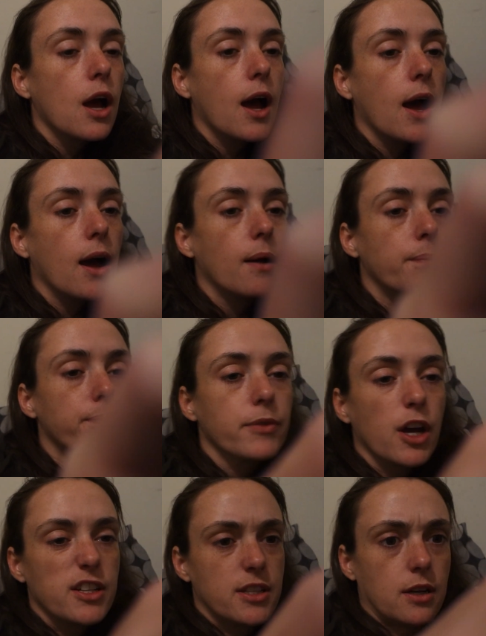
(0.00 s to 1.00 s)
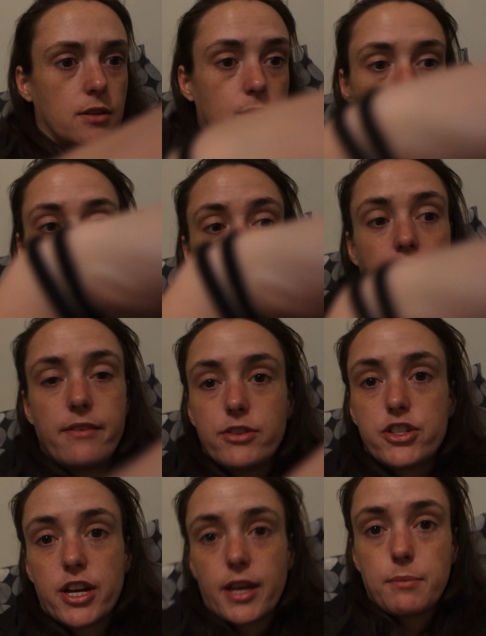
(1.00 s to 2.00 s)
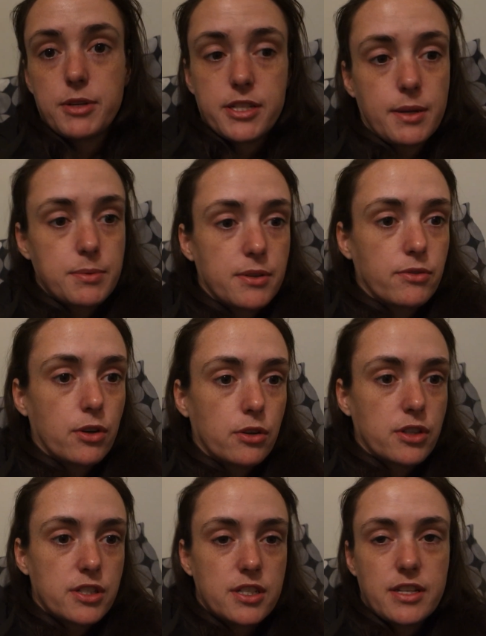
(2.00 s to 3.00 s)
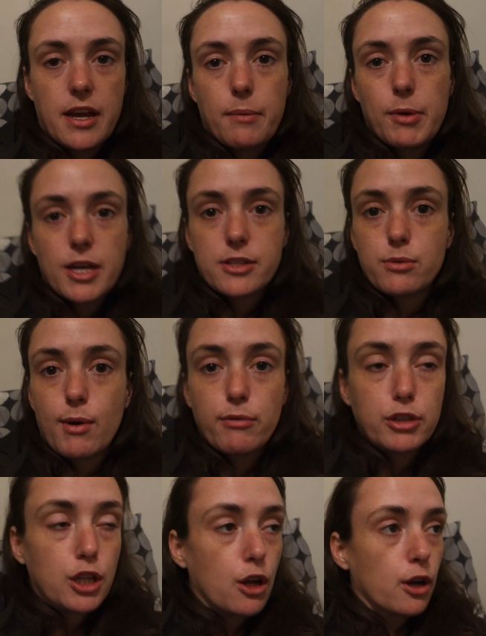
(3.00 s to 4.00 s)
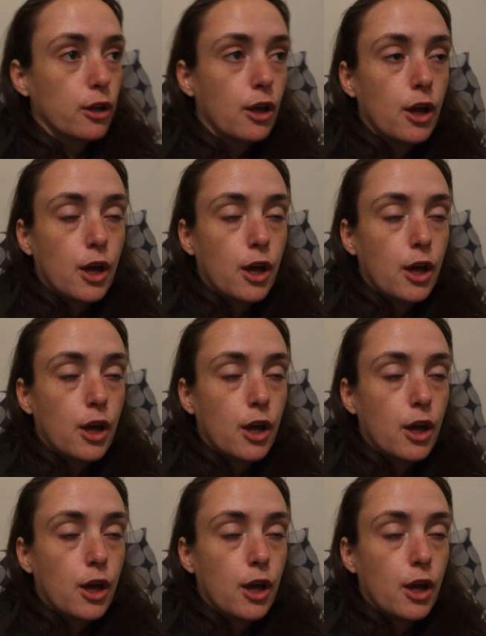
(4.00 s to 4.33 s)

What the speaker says: I can't even check how many steps I've got because it's now past 12 o'clock.